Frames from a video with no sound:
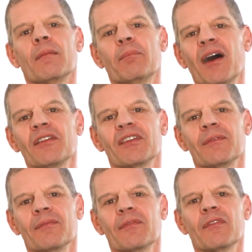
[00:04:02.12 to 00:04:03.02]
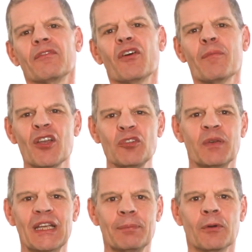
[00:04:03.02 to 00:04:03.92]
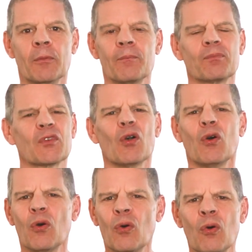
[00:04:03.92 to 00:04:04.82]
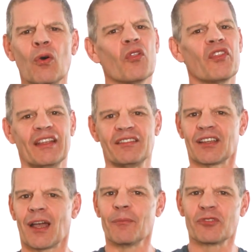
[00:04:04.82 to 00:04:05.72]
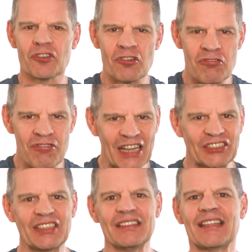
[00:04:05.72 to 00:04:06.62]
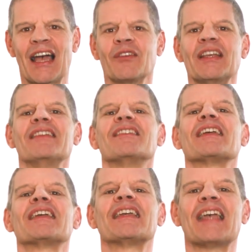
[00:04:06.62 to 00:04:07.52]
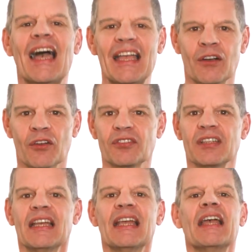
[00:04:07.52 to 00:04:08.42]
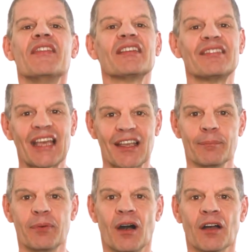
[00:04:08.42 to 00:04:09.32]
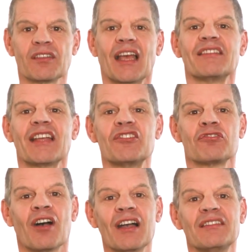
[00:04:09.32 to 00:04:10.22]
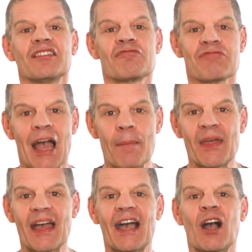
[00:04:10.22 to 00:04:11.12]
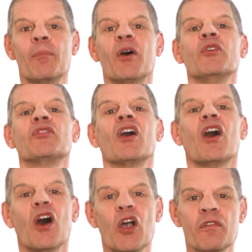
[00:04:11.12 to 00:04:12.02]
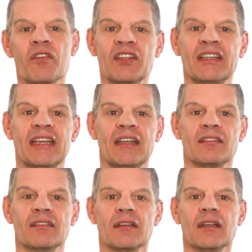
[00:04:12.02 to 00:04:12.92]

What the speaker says: But for most people, all this comes crashing down into chaos in the second part as they try to grab their elbows over the knees.